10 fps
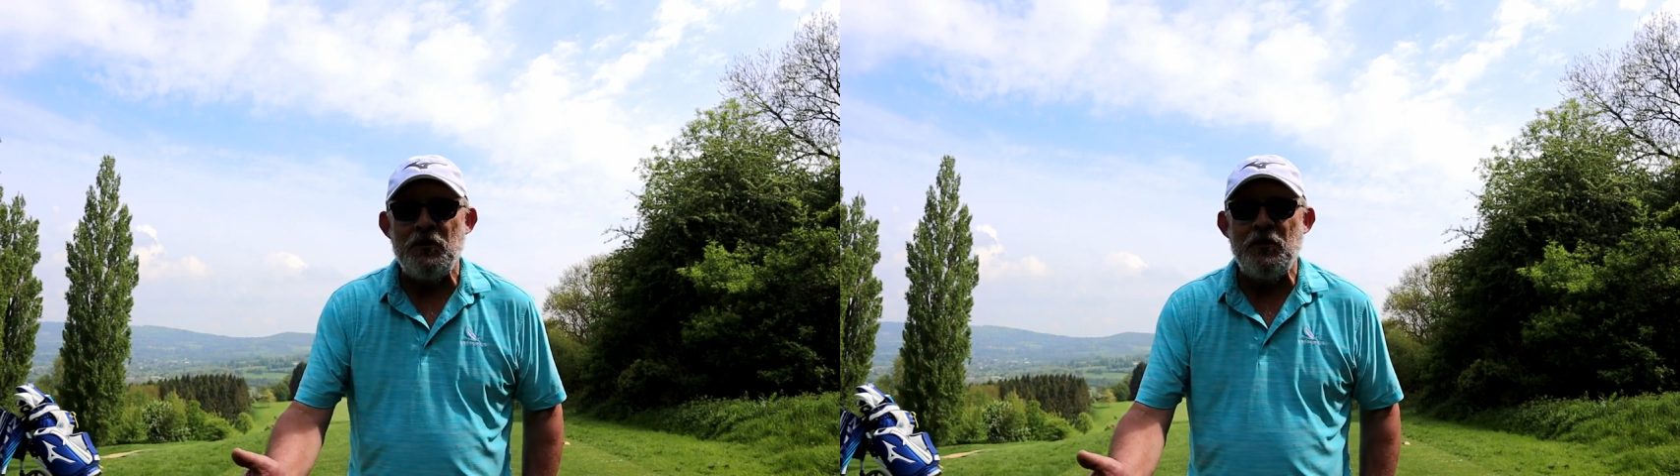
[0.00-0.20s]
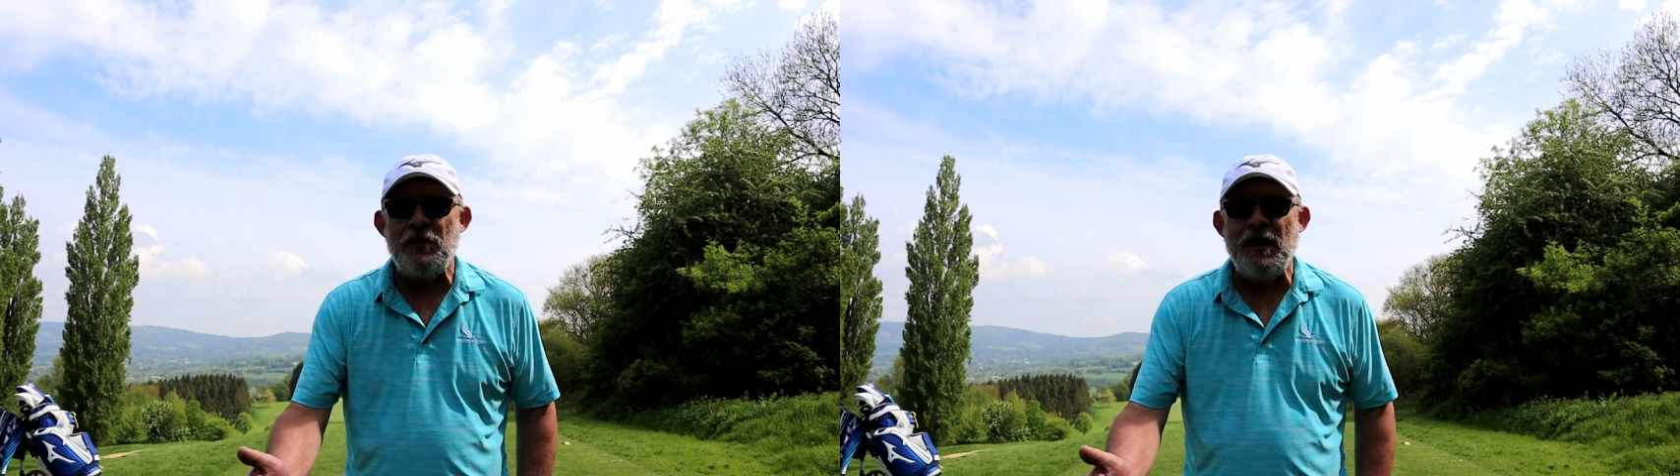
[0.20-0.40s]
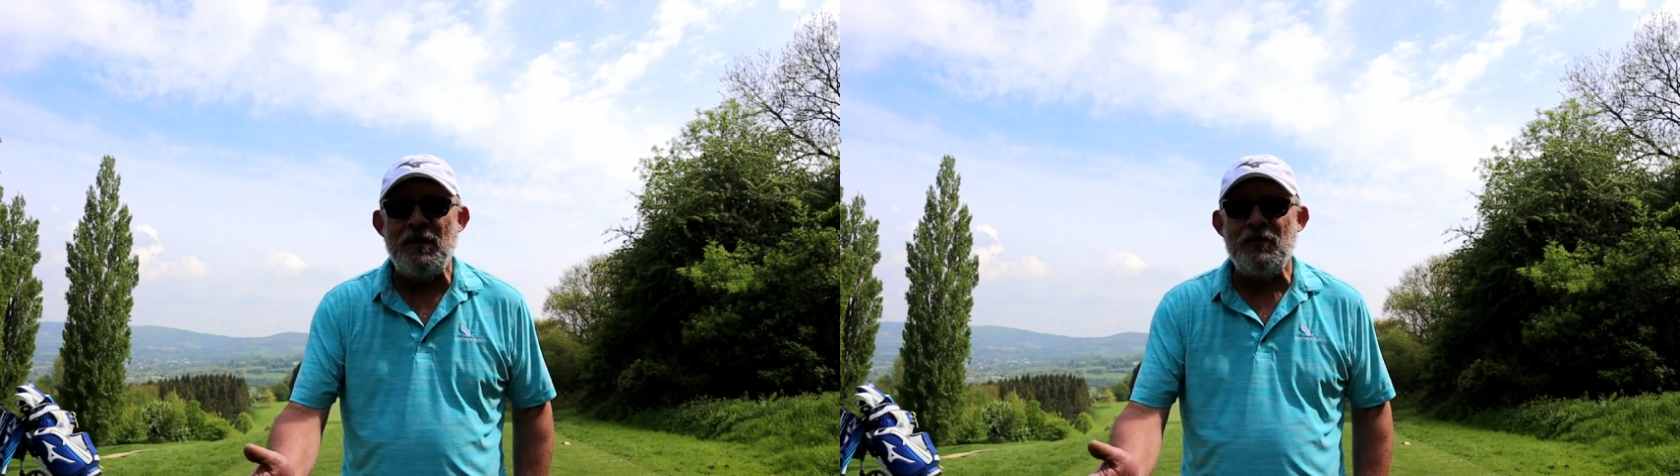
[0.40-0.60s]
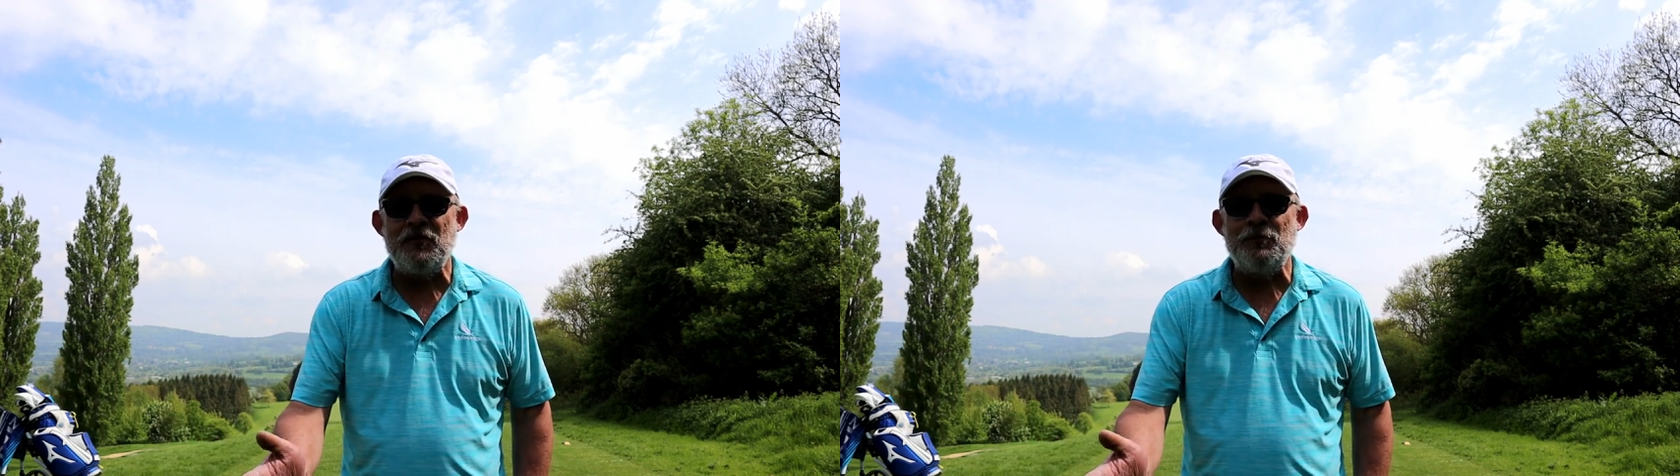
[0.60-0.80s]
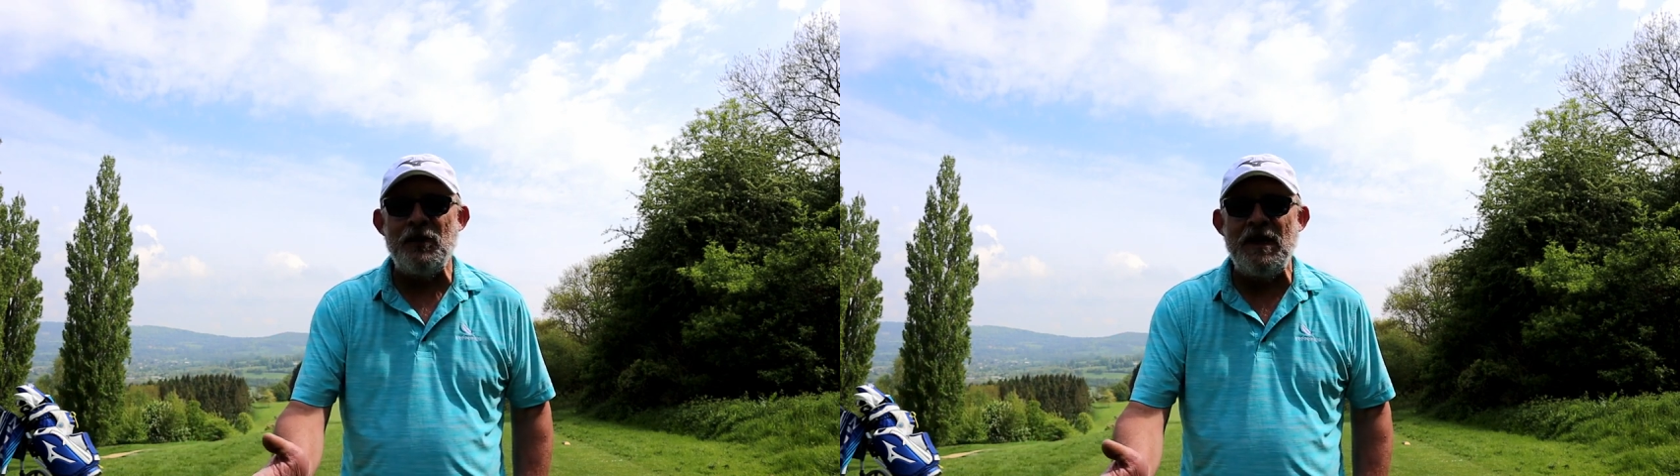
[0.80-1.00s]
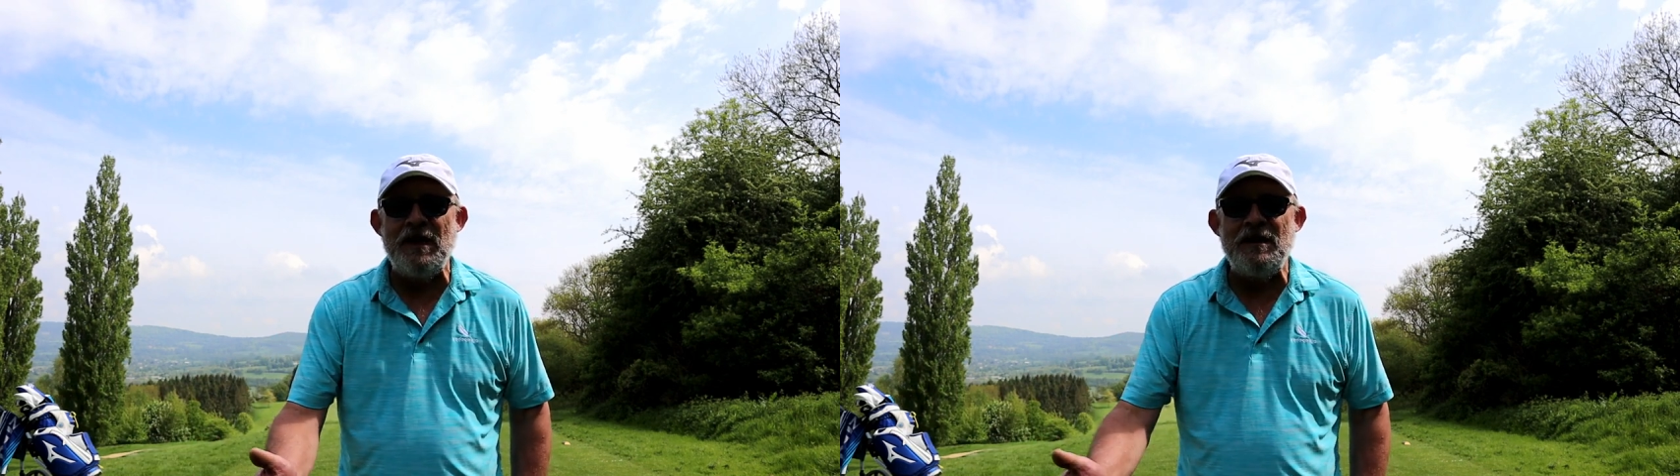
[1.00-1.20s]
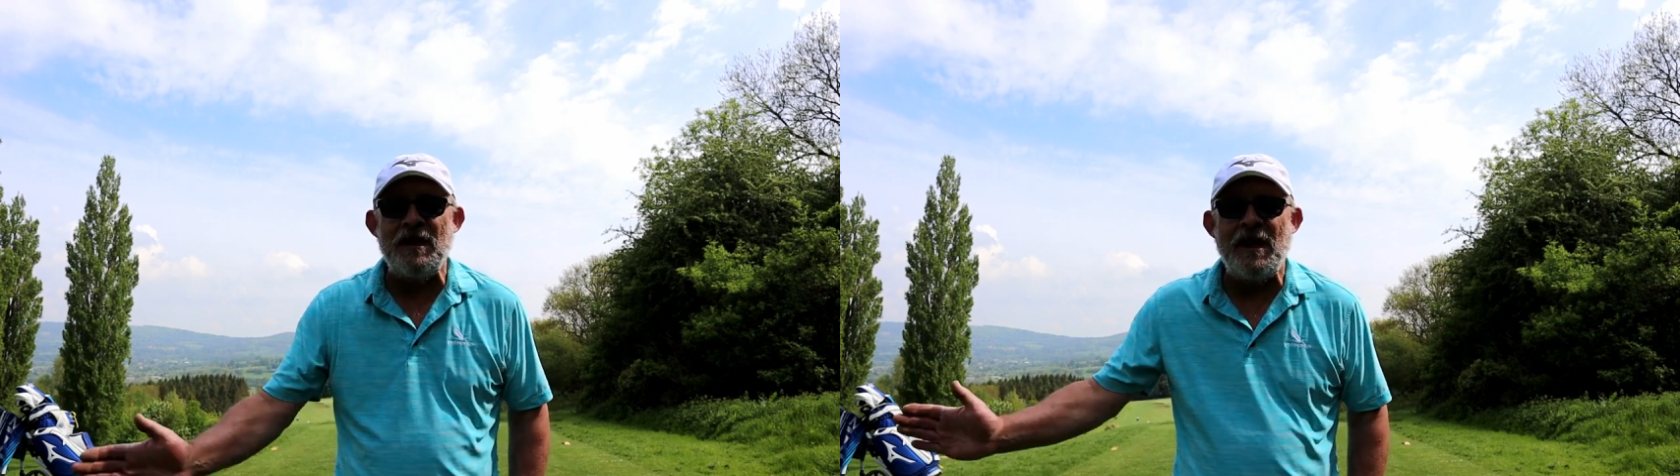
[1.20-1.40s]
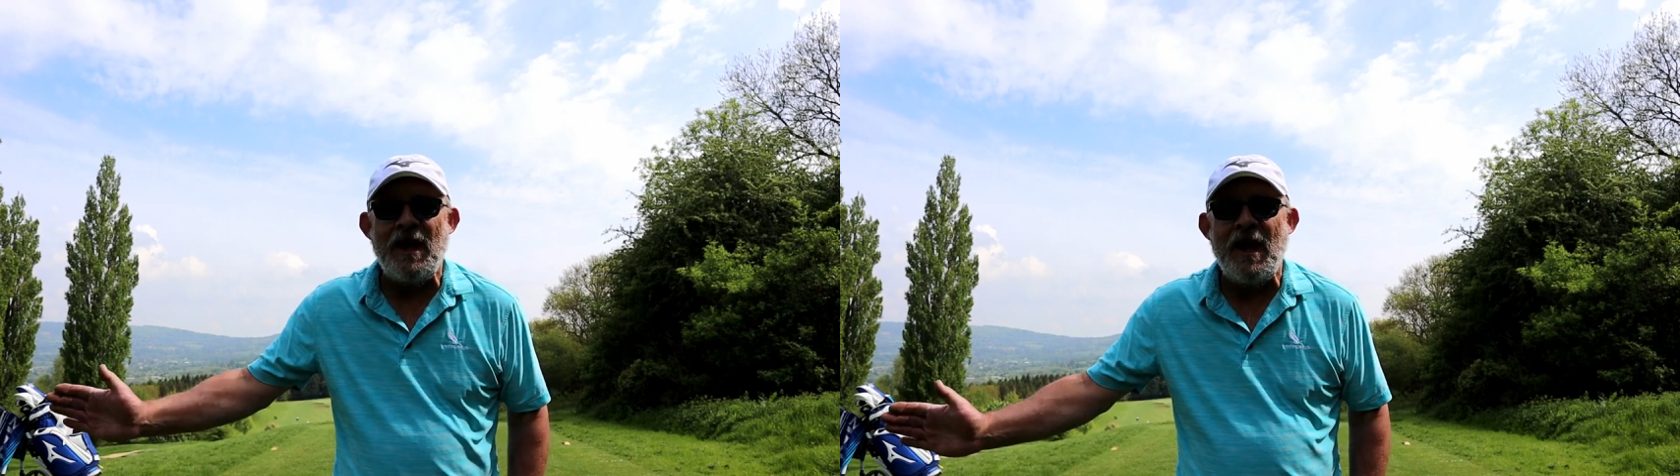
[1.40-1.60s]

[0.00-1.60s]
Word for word: you get the speed